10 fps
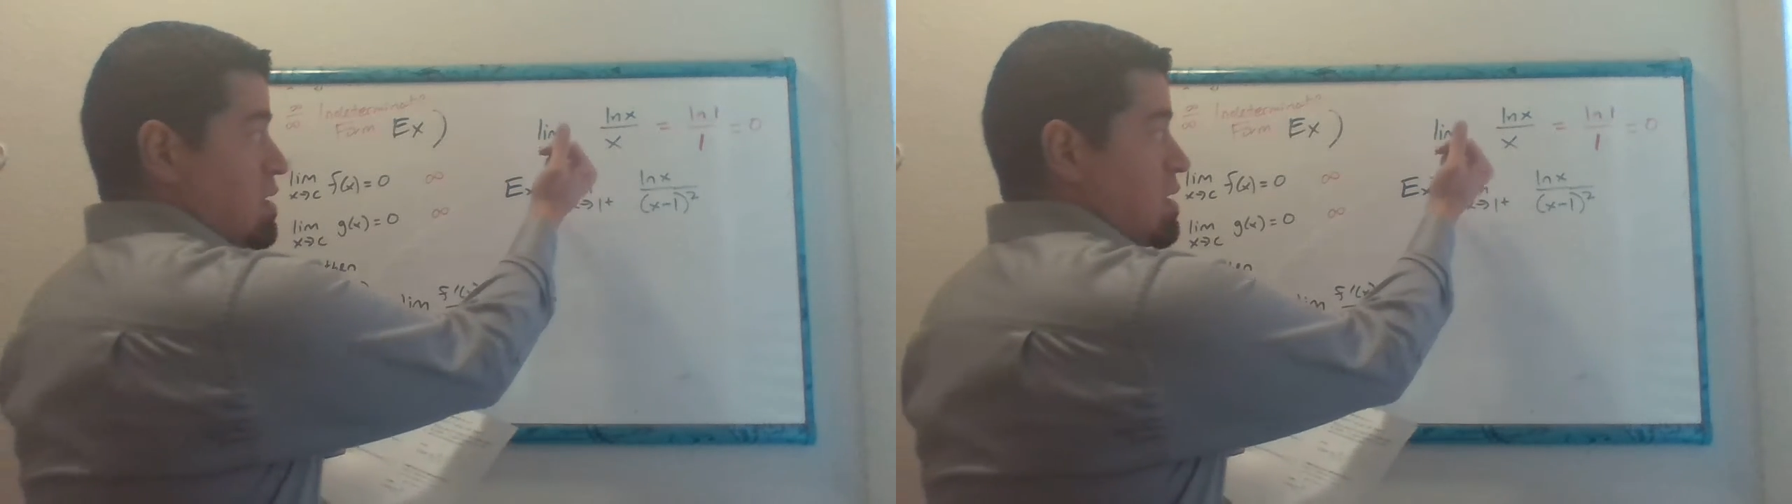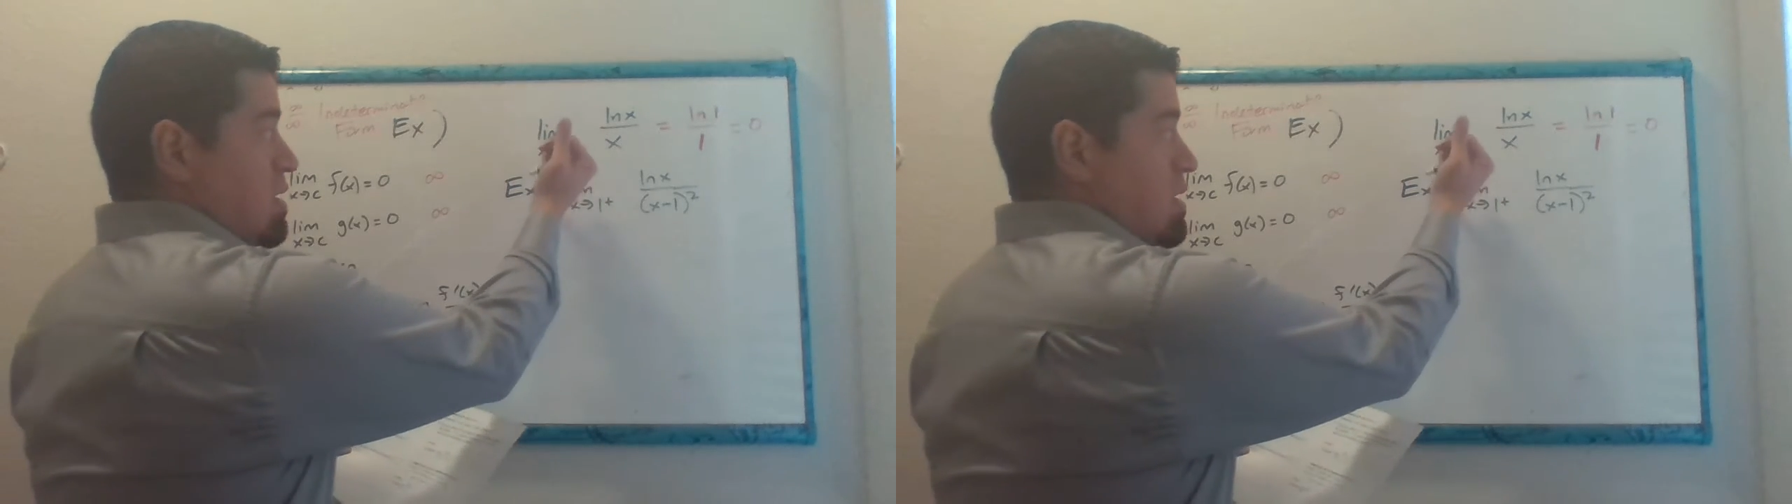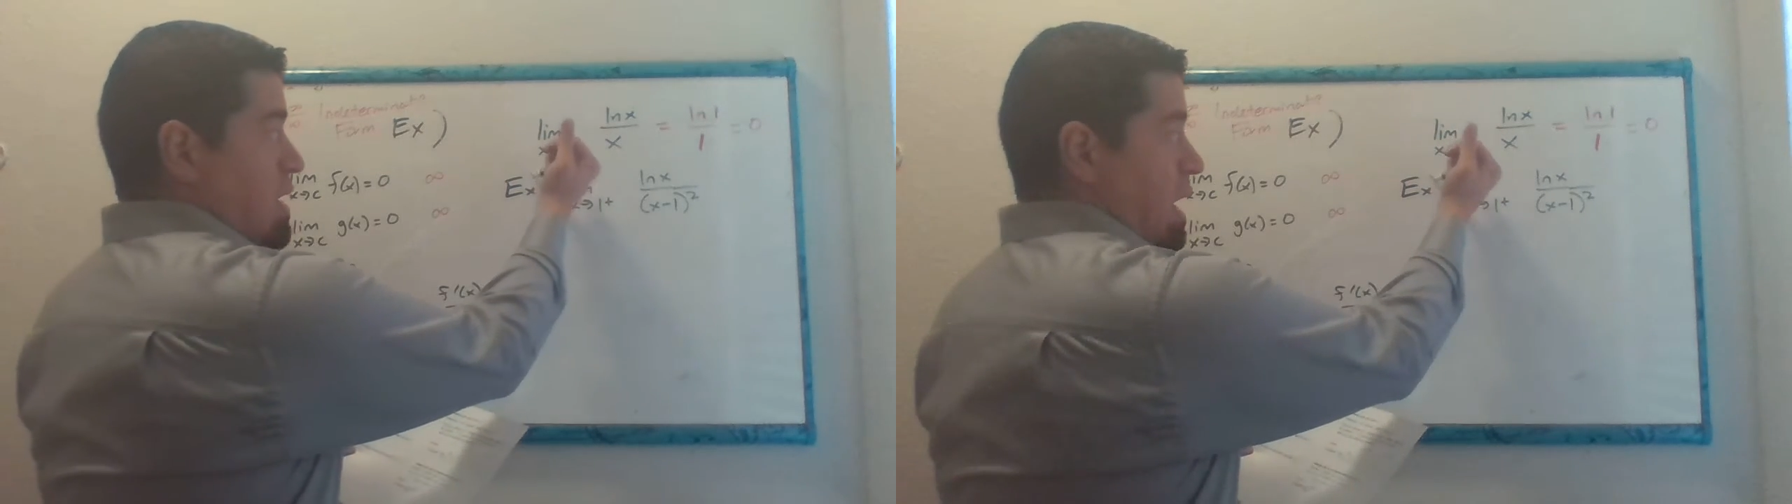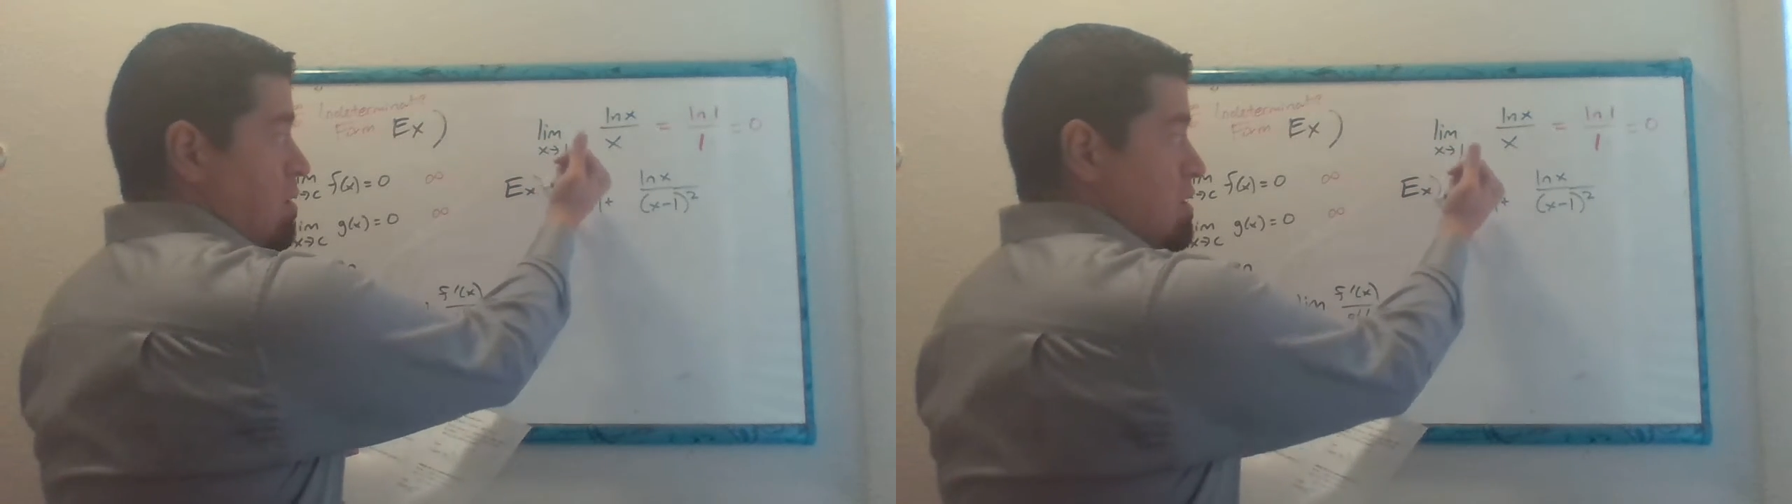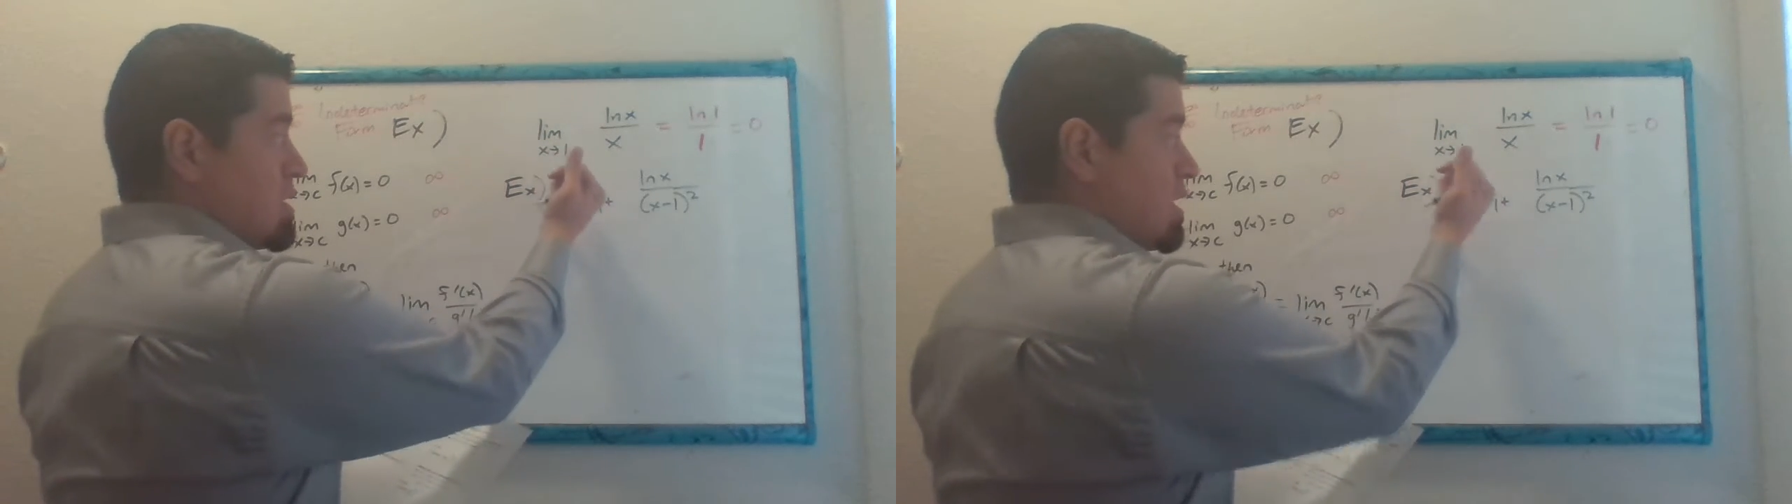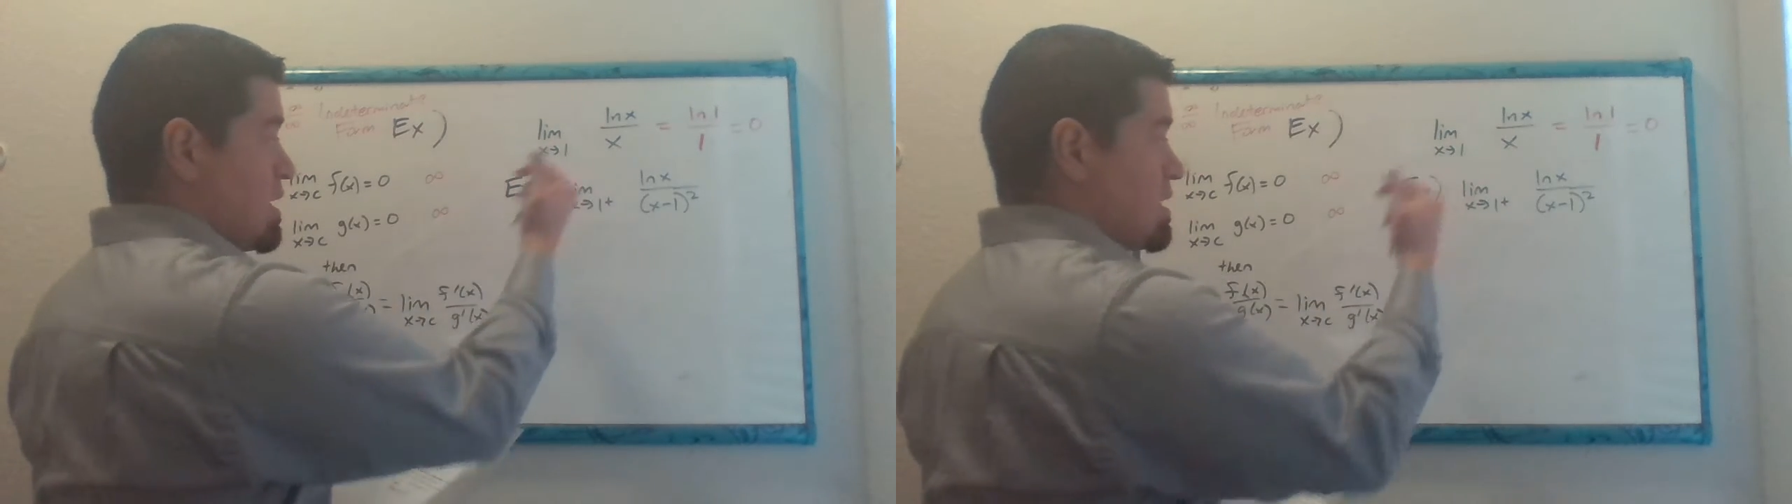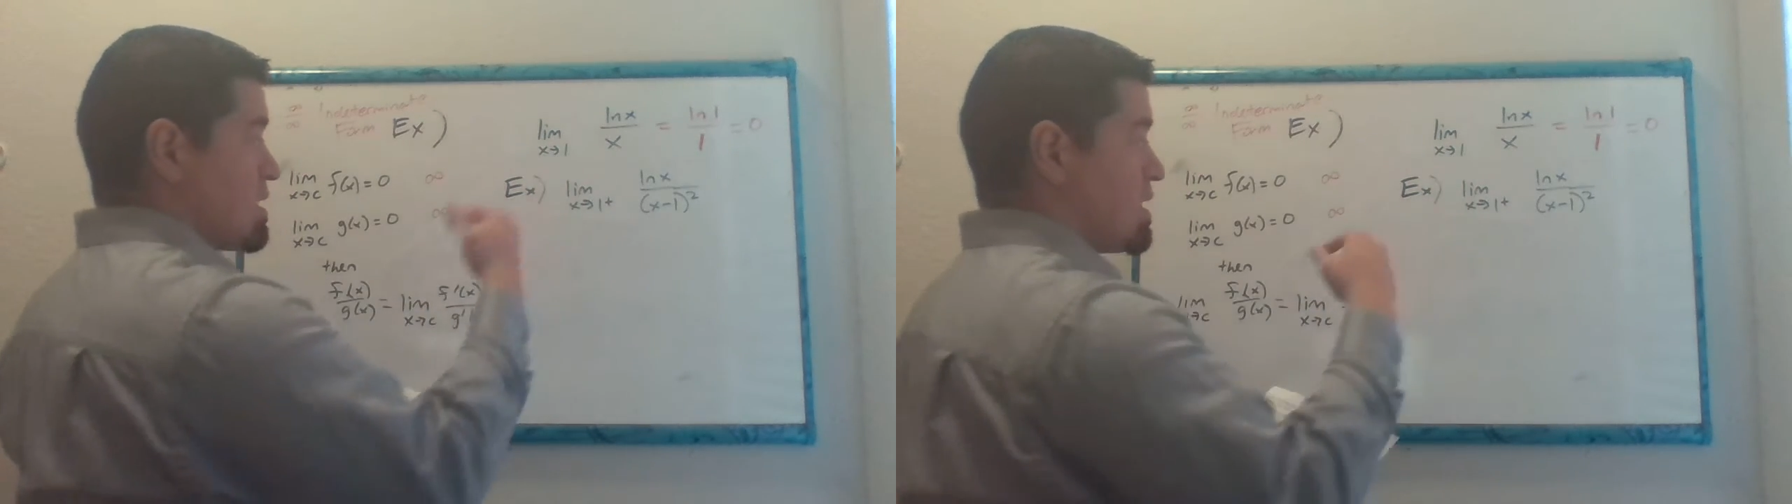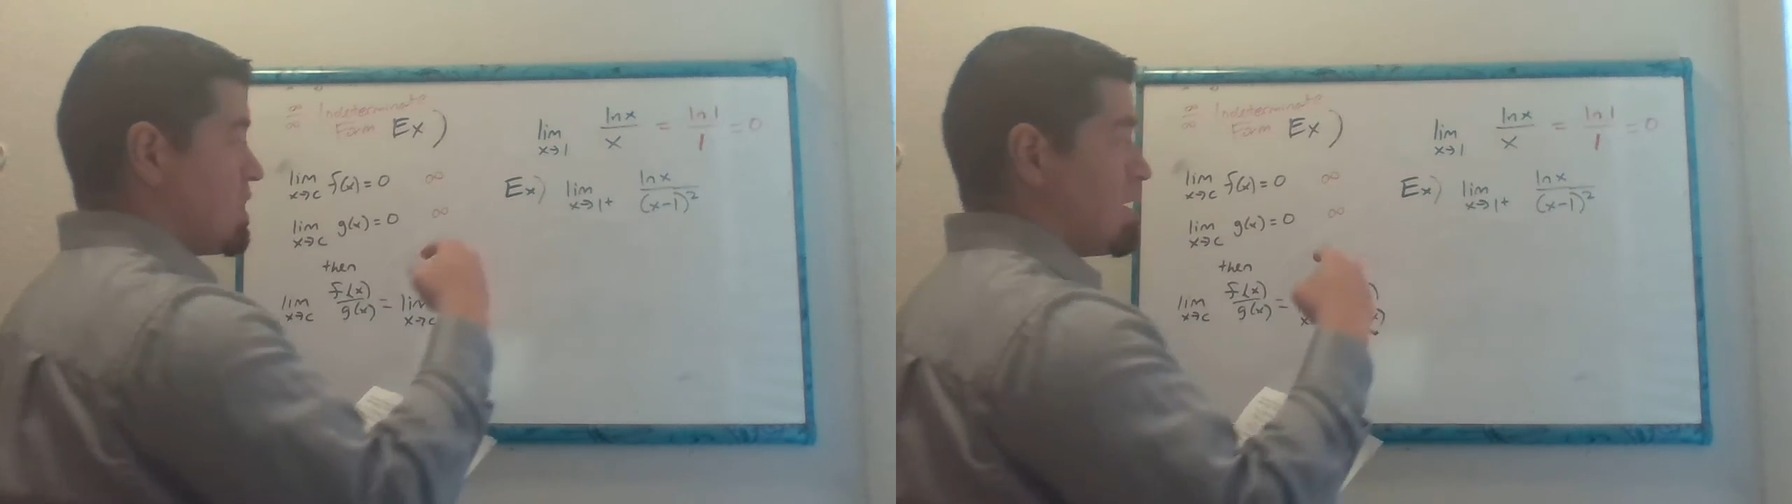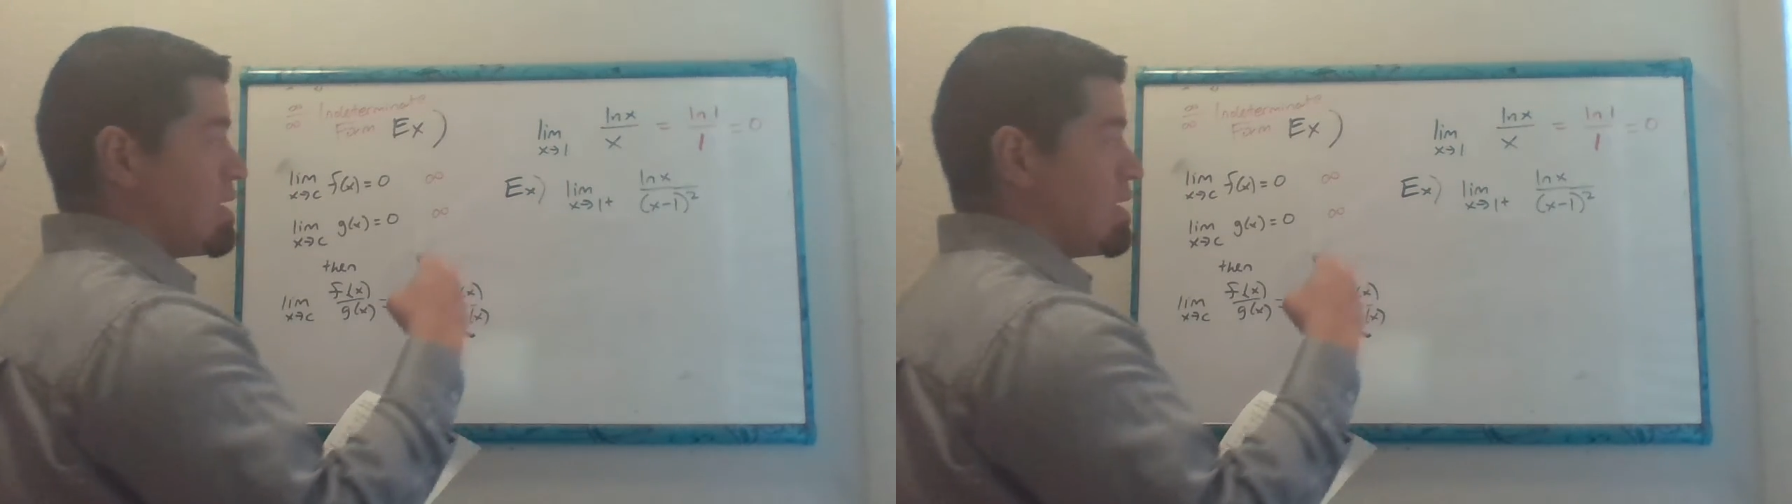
it now says